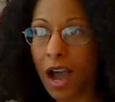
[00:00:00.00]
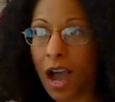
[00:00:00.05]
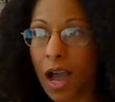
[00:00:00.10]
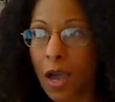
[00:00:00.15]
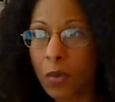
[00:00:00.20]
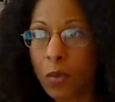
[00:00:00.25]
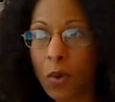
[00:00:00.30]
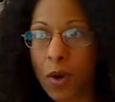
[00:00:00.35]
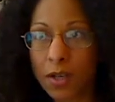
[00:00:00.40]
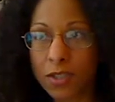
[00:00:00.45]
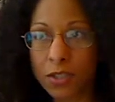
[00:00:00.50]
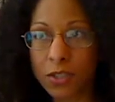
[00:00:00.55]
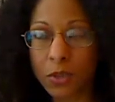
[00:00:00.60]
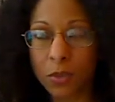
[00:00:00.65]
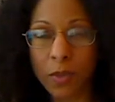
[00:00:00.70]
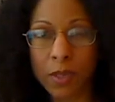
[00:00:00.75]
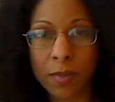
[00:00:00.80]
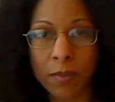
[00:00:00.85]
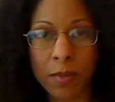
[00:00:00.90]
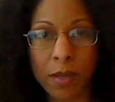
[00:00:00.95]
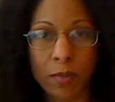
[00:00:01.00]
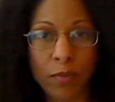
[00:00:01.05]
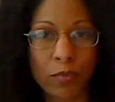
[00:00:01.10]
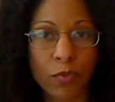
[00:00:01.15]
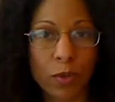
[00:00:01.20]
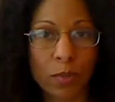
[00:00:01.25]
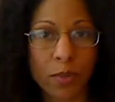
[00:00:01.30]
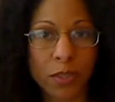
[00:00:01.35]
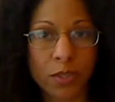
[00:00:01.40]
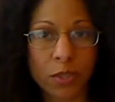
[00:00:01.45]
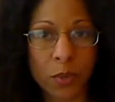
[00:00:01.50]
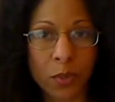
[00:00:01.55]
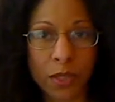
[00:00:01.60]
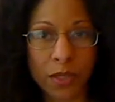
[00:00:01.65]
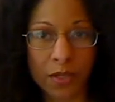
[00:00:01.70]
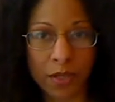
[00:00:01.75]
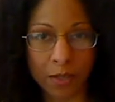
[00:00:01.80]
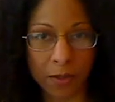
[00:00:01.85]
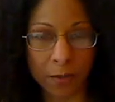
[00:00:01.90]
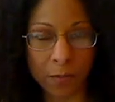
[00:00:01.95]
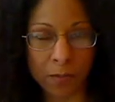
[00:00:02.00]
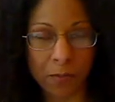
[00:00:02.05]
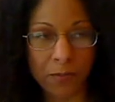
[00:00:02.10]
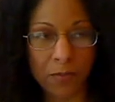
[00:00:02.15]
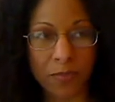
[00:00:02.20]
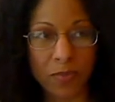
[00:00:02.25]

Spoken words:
I want TweetMem from a Twitter.